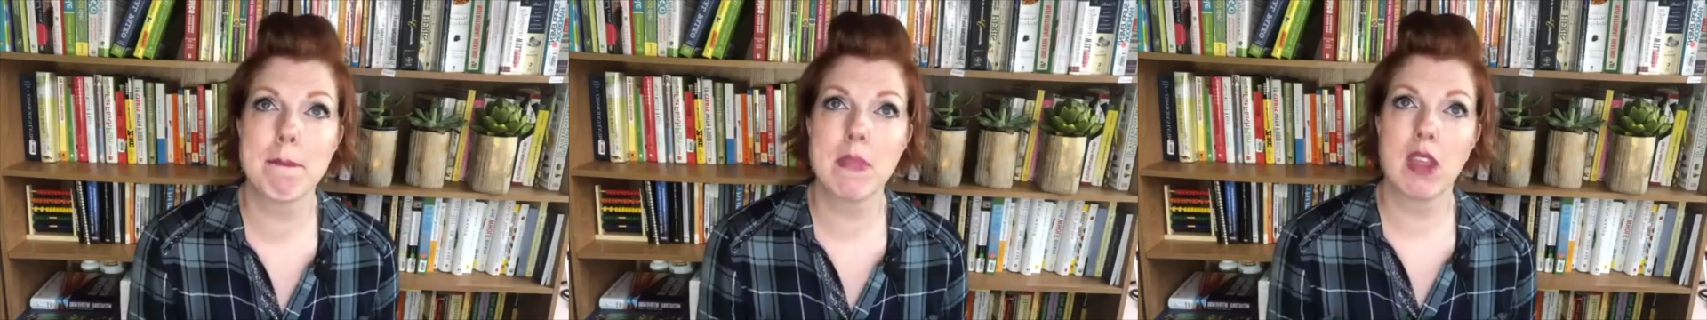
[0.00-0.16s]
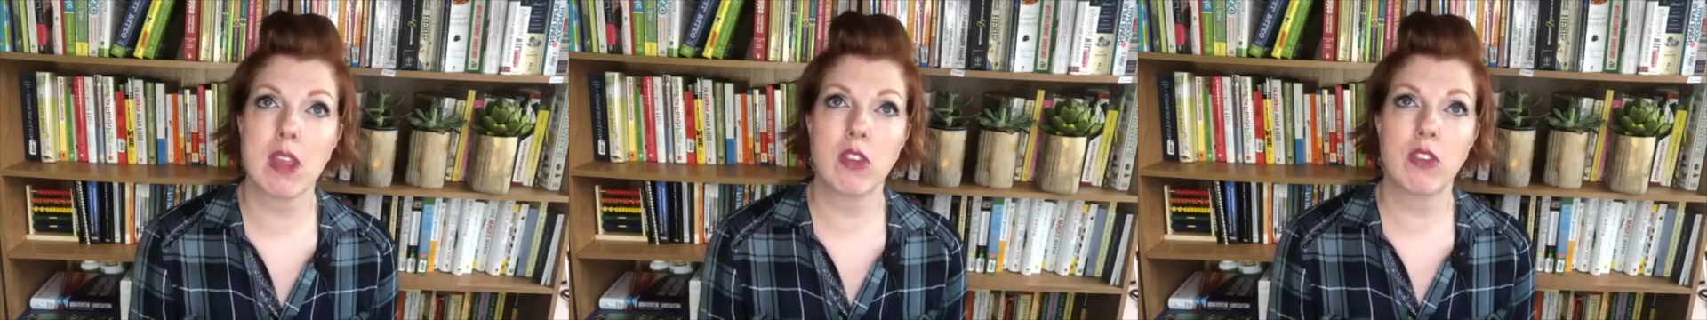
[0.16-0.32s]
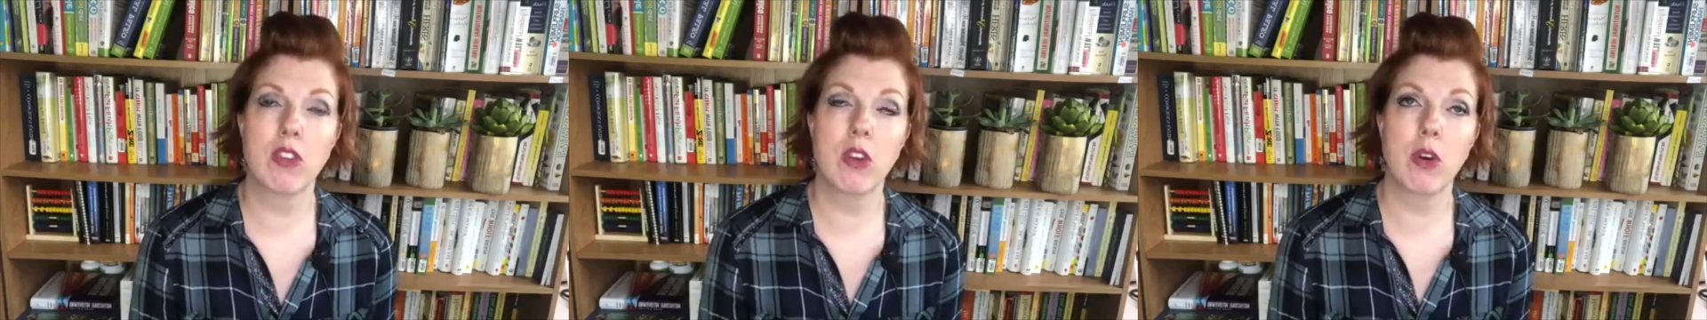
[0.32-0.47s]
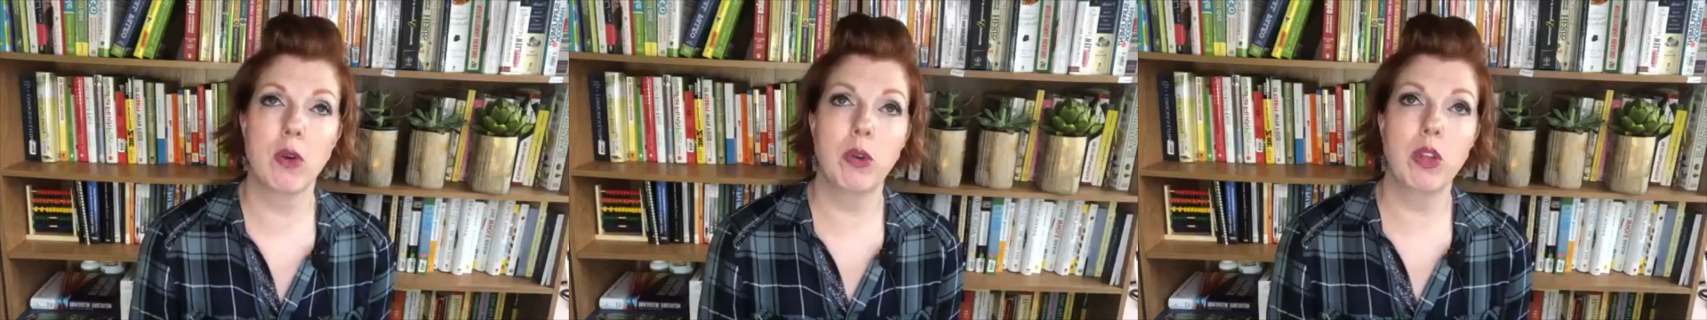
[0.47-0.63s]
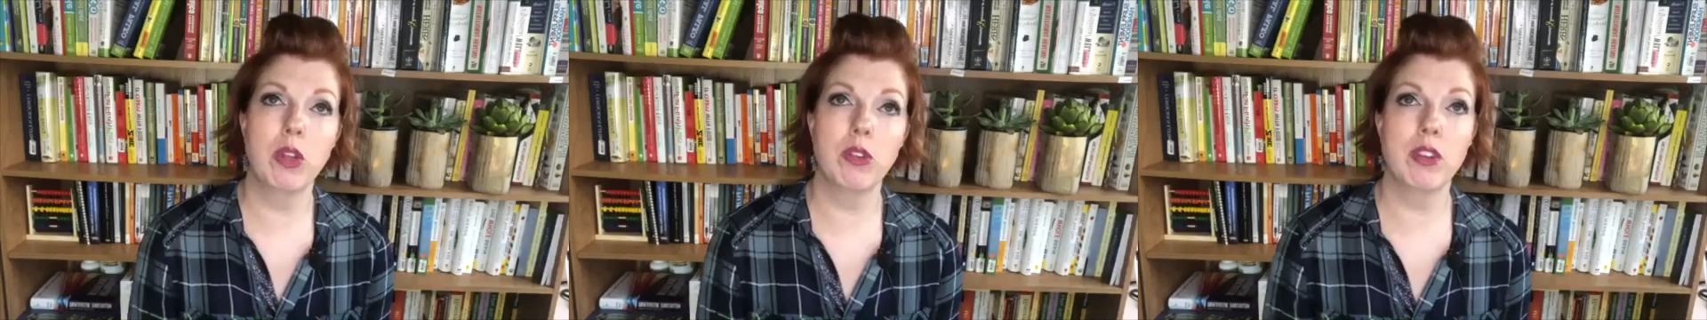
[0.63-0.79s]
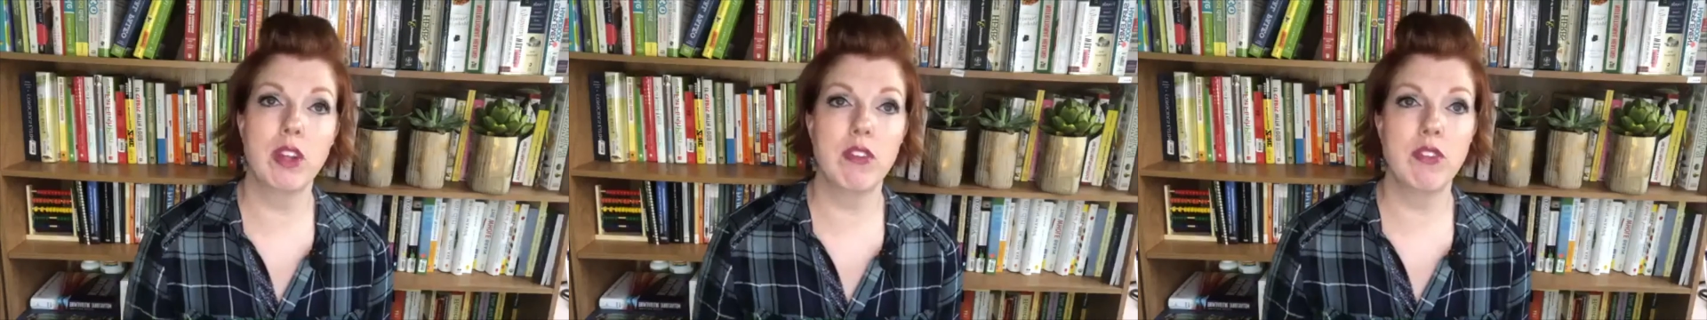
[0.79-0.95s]
So
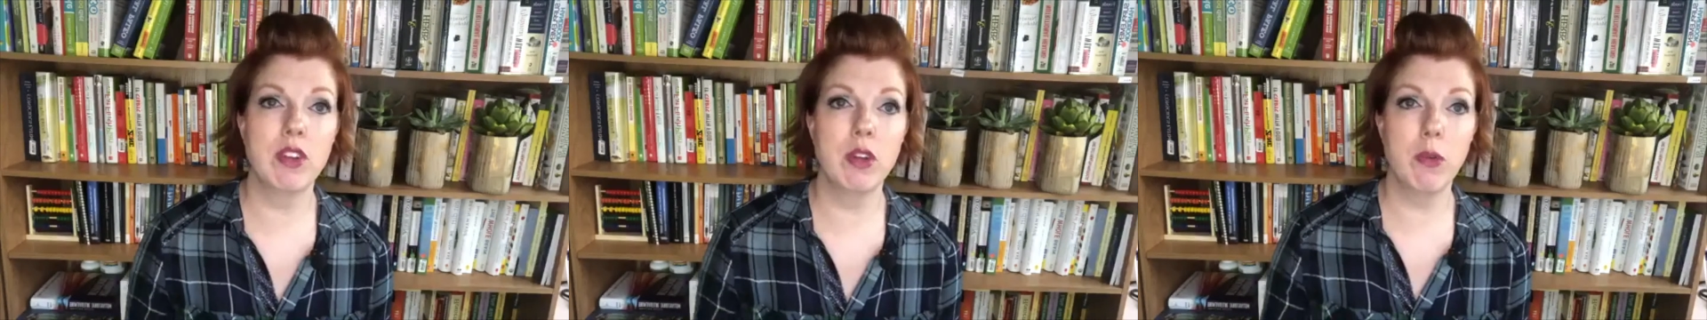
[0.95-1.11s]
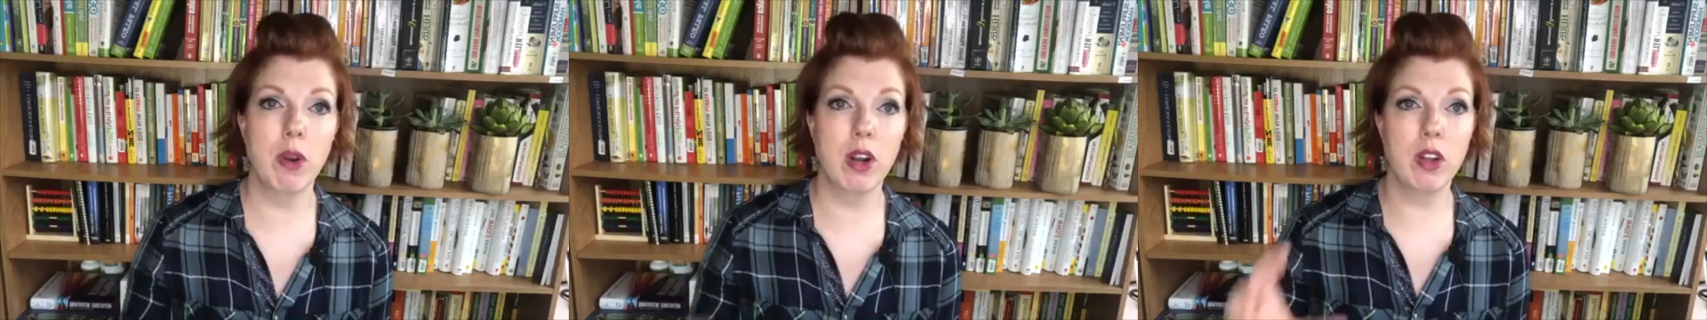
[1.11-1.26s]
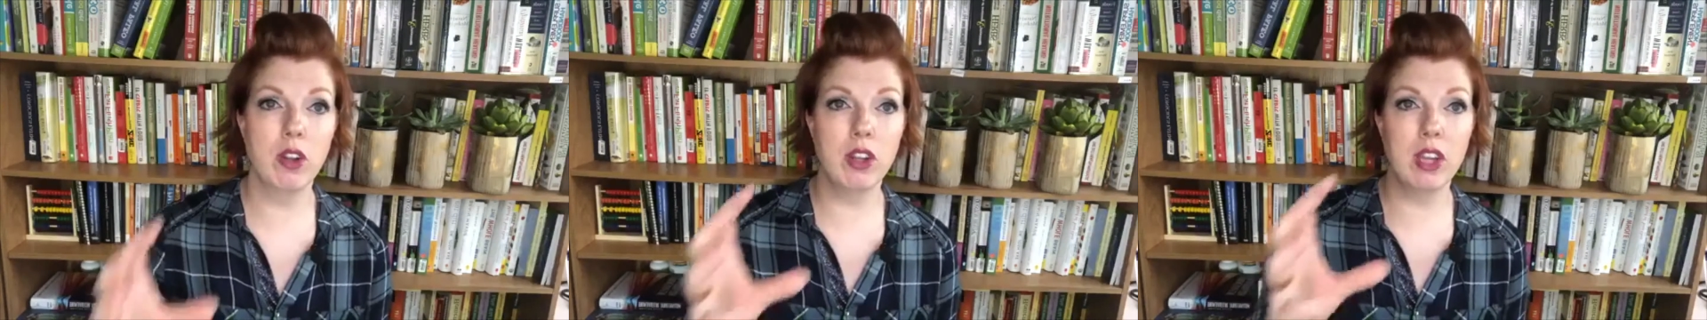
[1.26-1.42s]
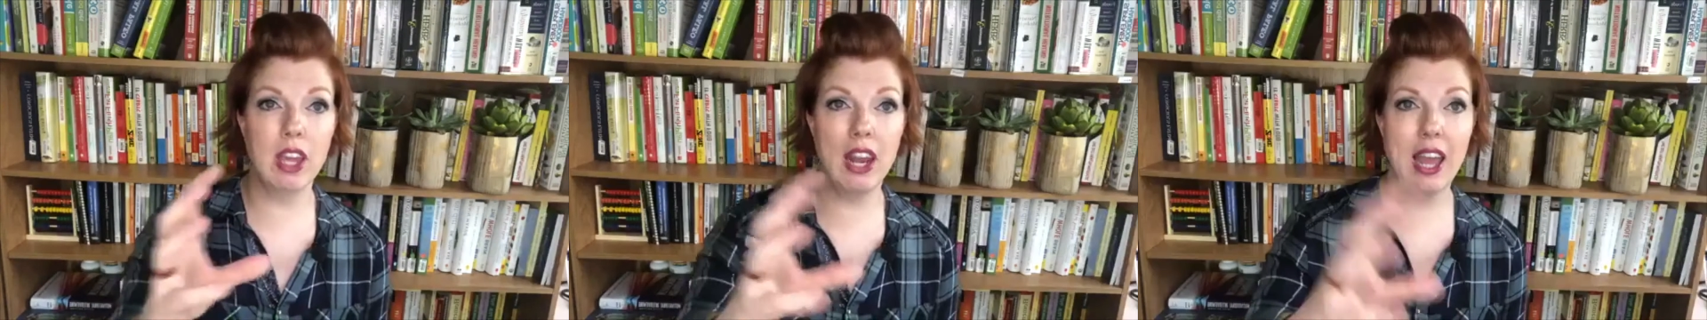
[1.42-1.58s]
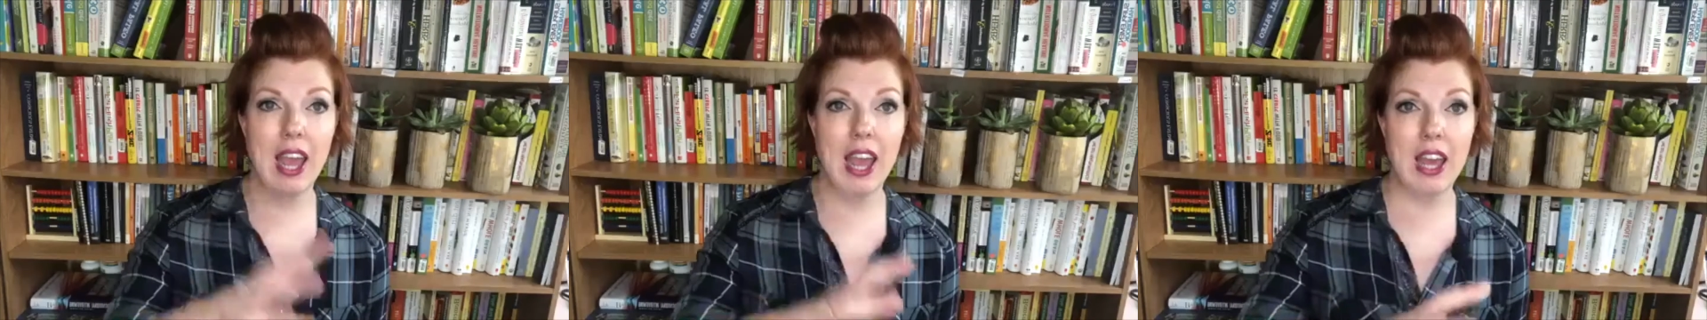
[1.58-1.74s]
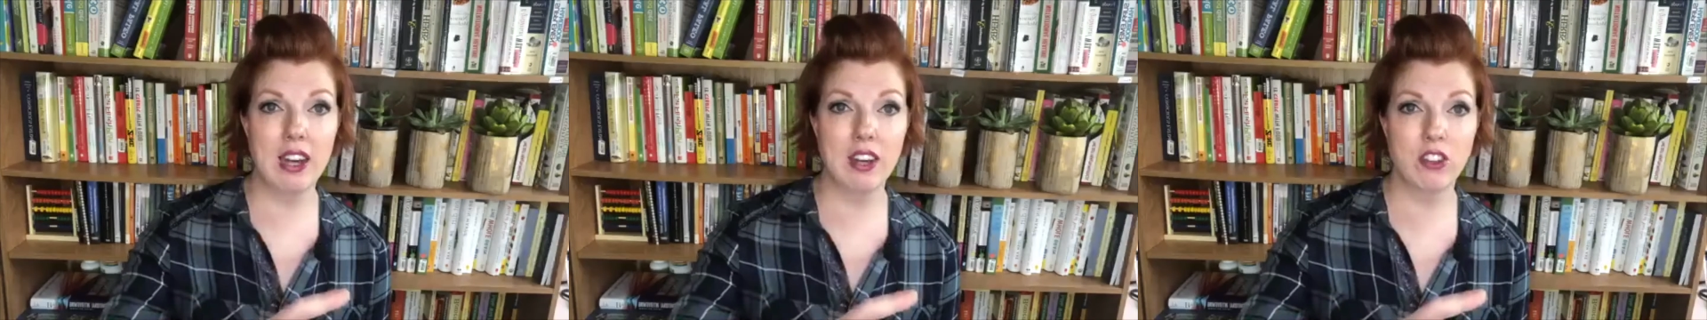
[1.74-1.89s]
you'll definitely want to look at
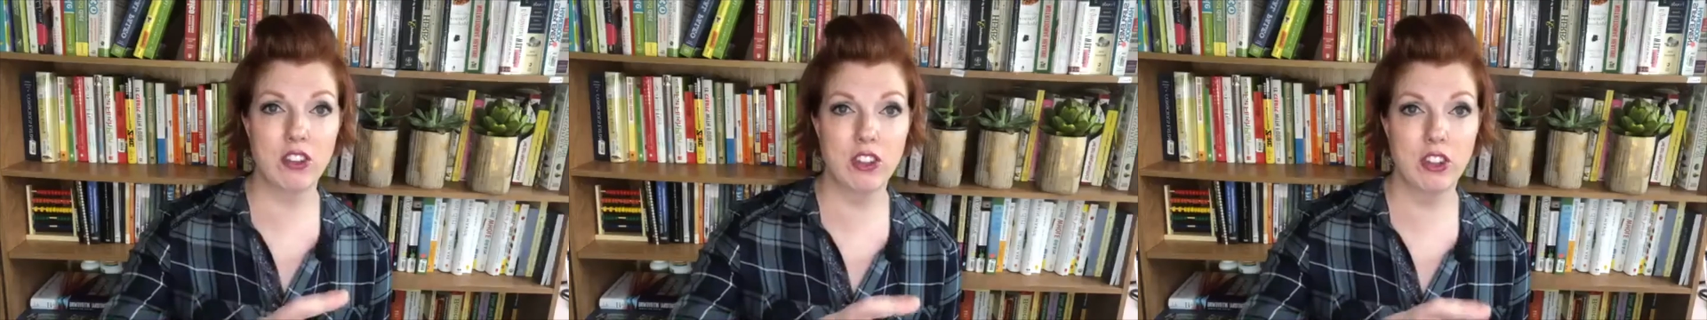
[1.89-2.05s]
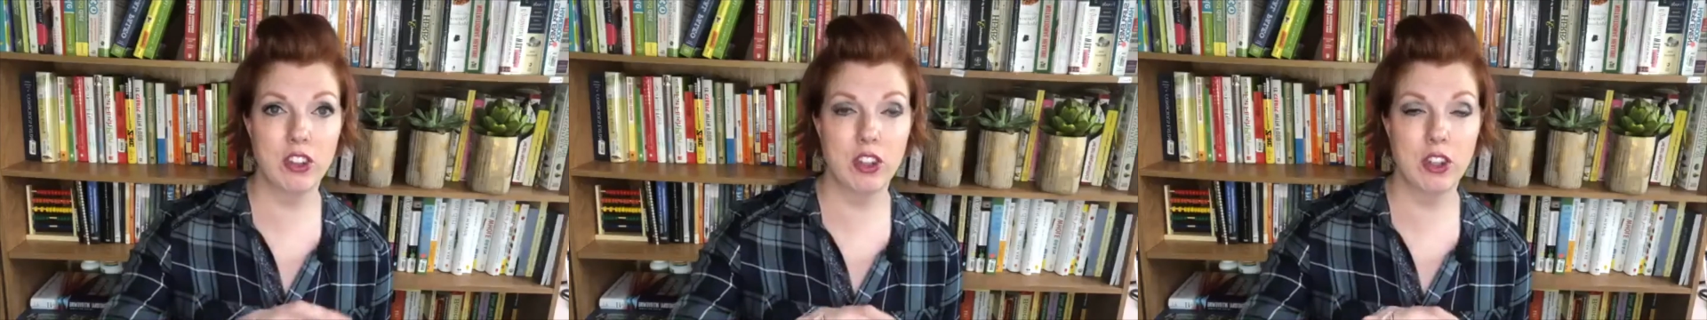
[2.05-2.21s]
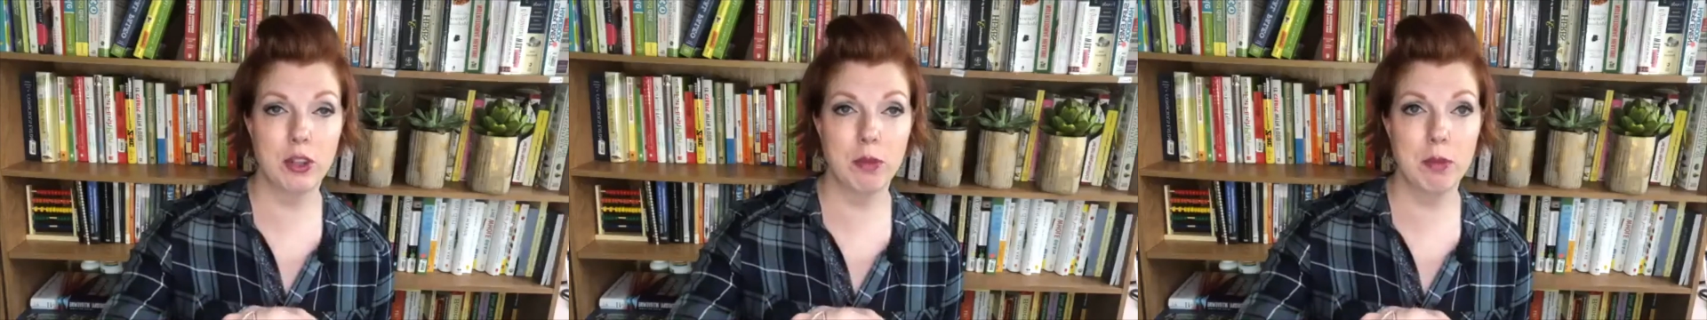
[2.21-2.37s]
added sugar,